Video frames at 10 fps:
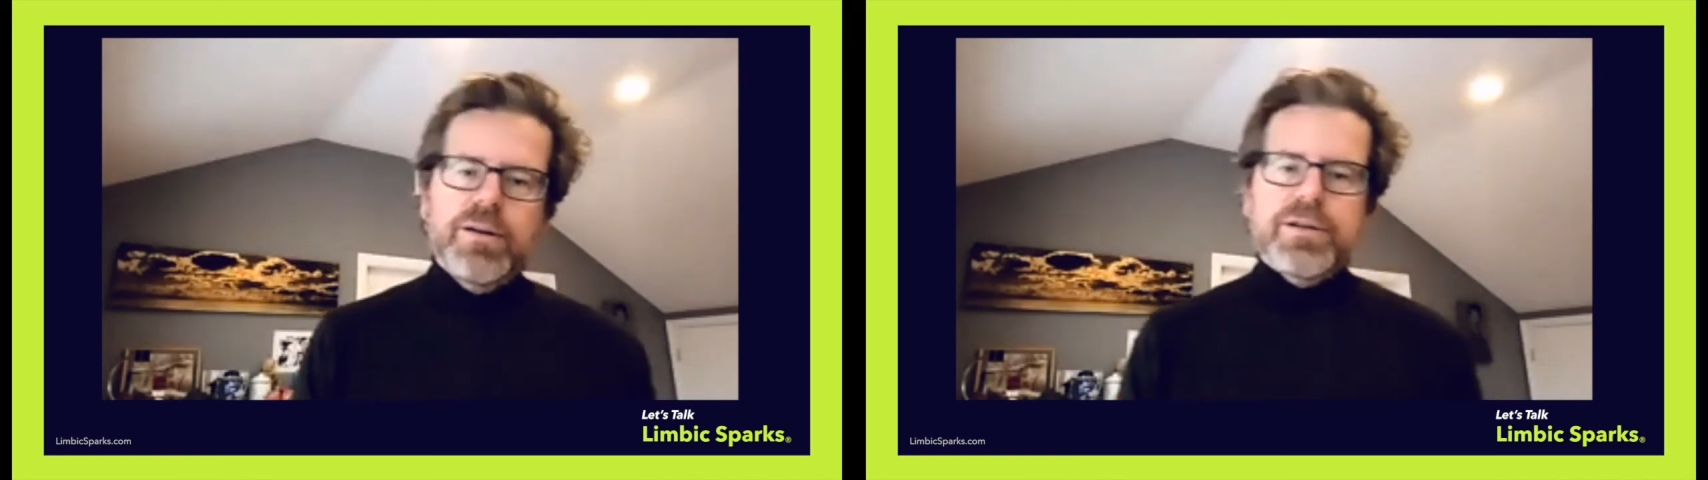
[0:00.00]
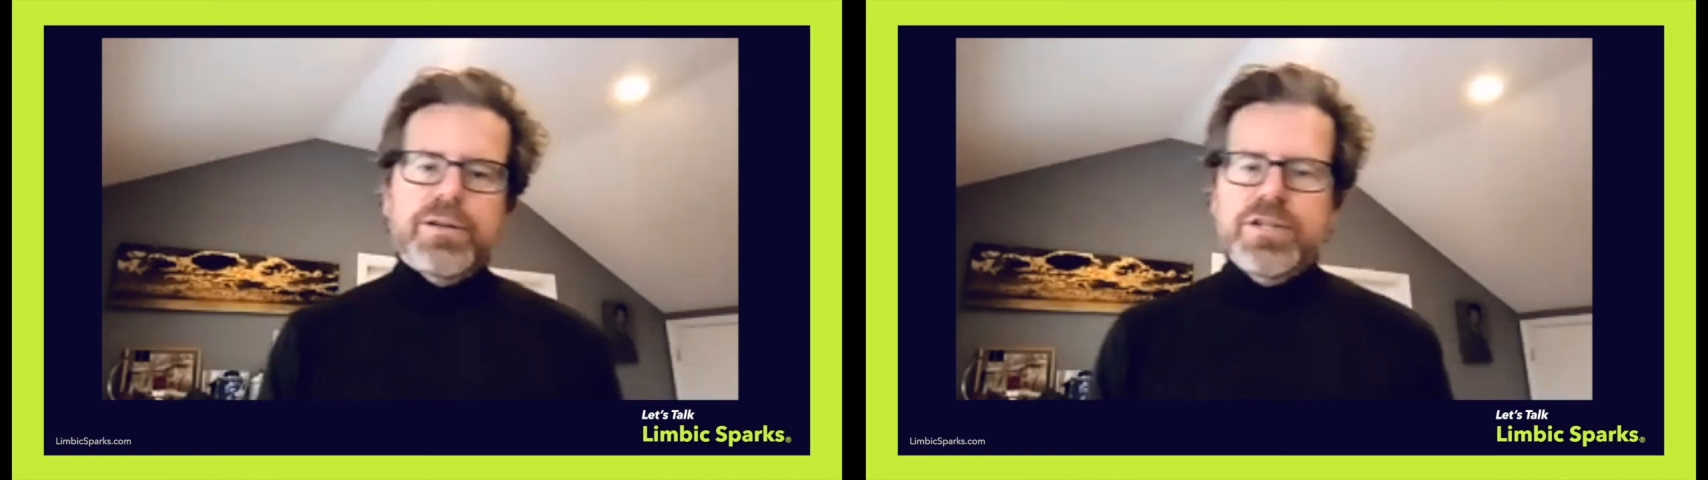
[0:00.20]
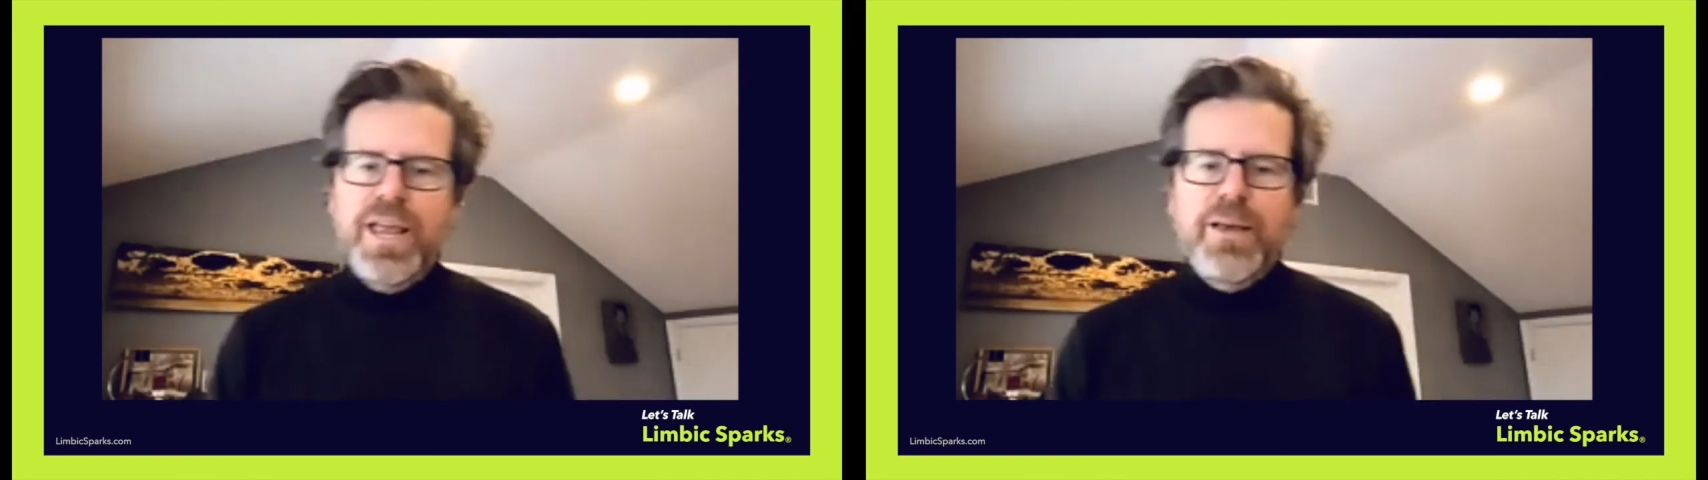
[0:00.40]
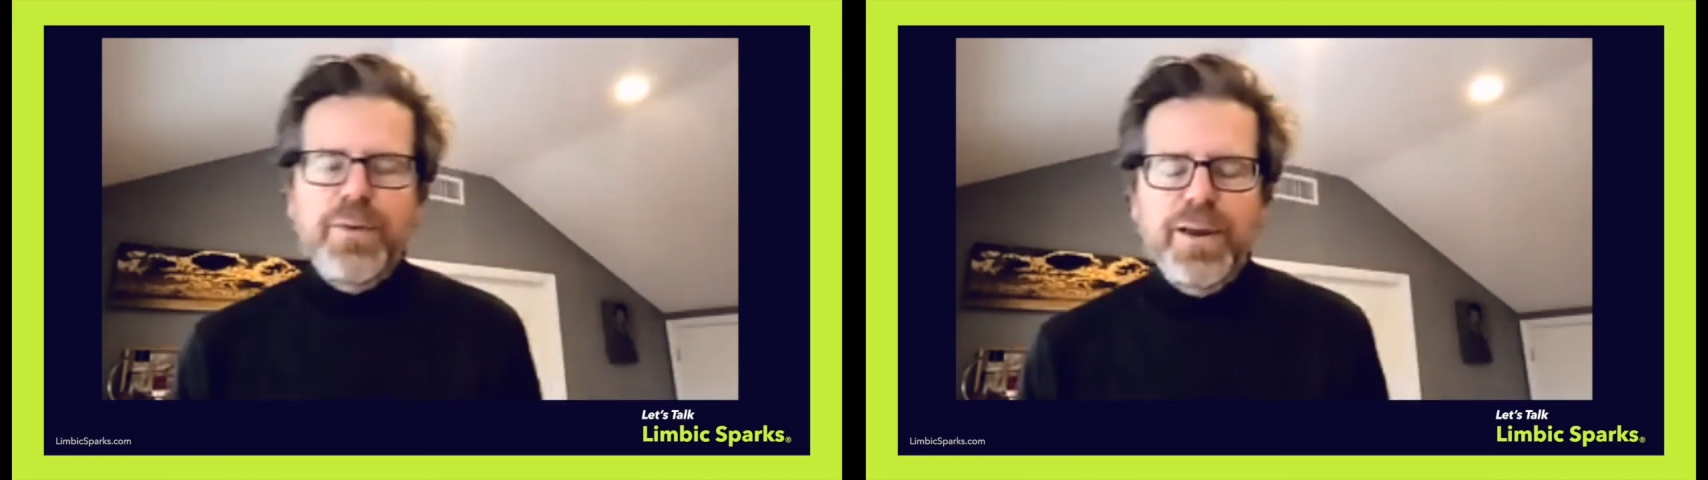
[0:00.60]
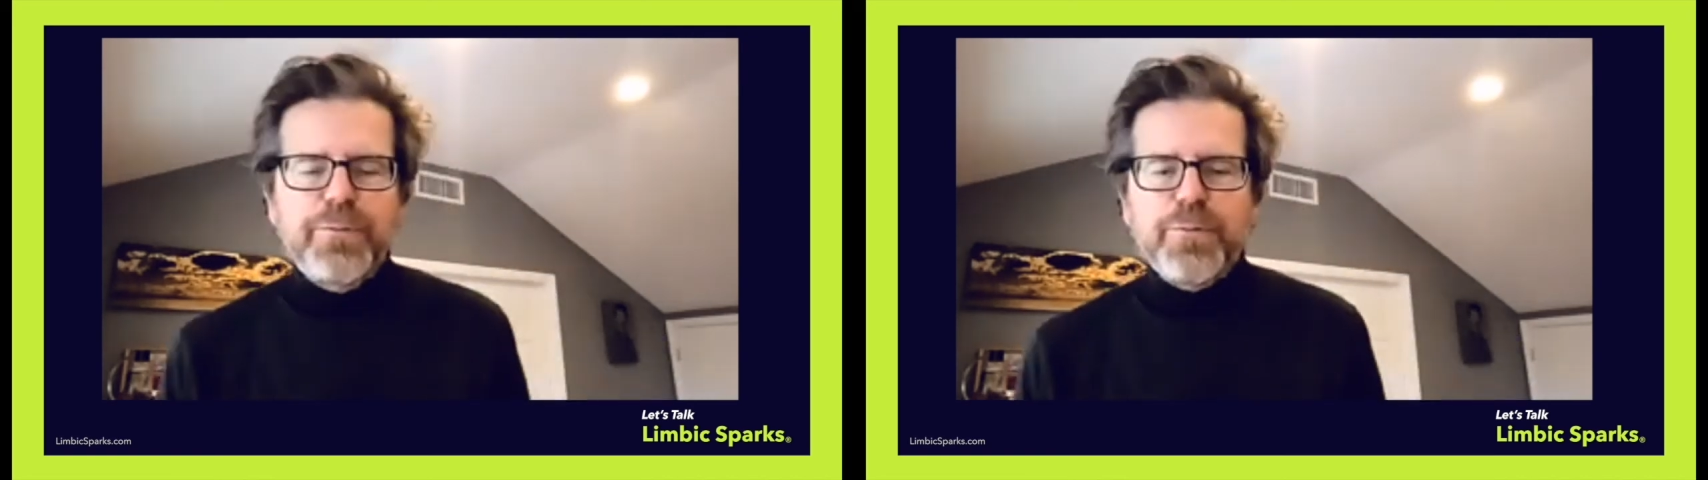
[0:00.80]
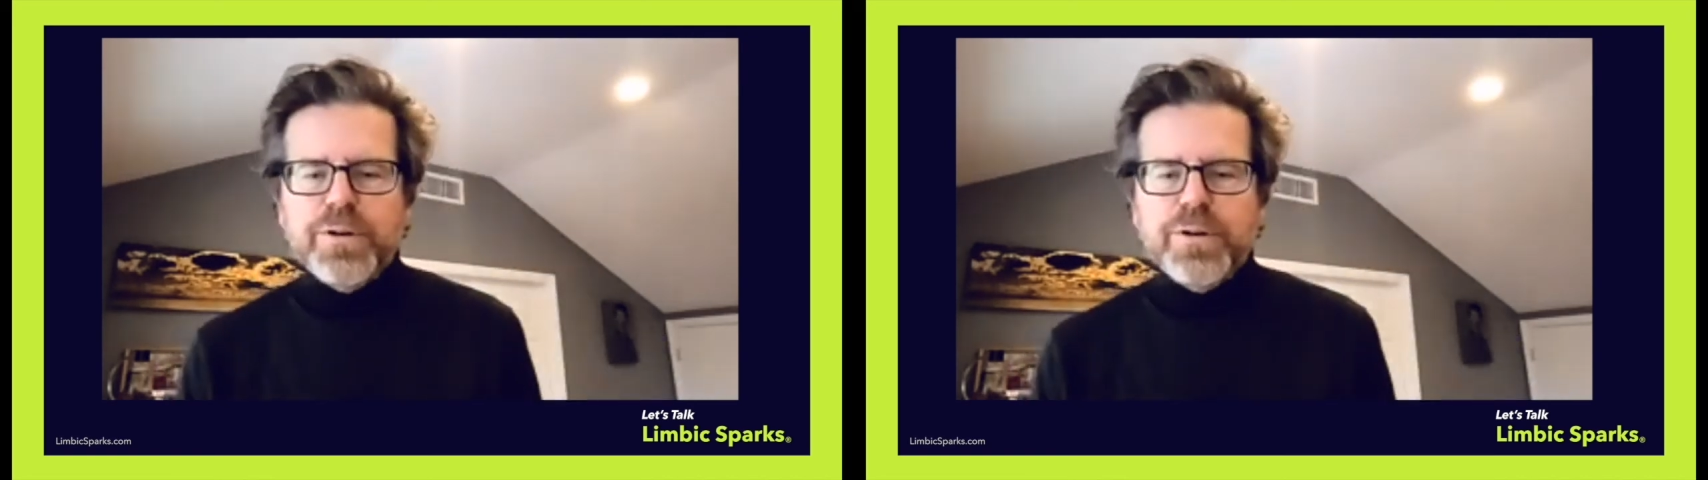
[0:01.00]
saving for